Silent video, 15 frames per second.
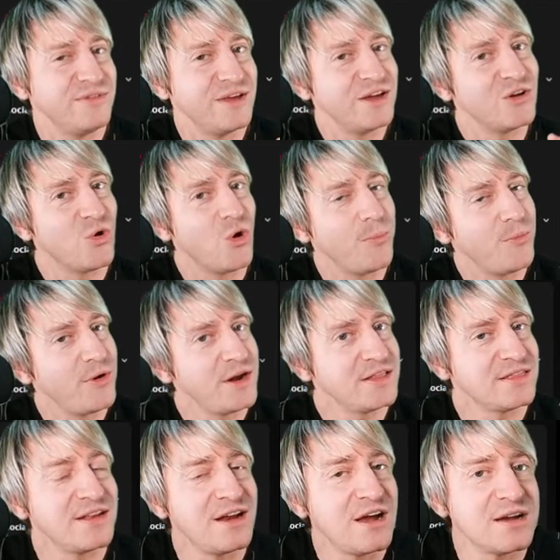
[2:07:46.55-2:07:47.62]

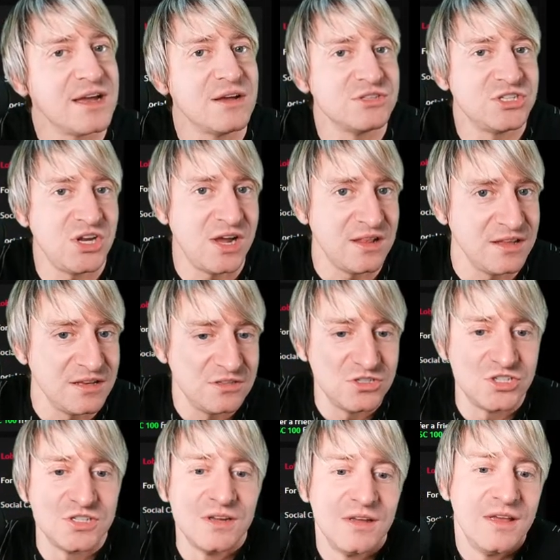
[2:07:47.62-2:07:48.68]
incorporated the knockout
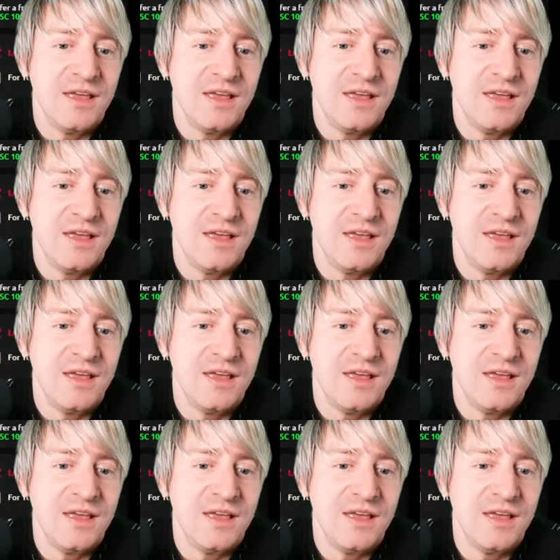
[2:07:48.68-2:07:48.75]
challenge,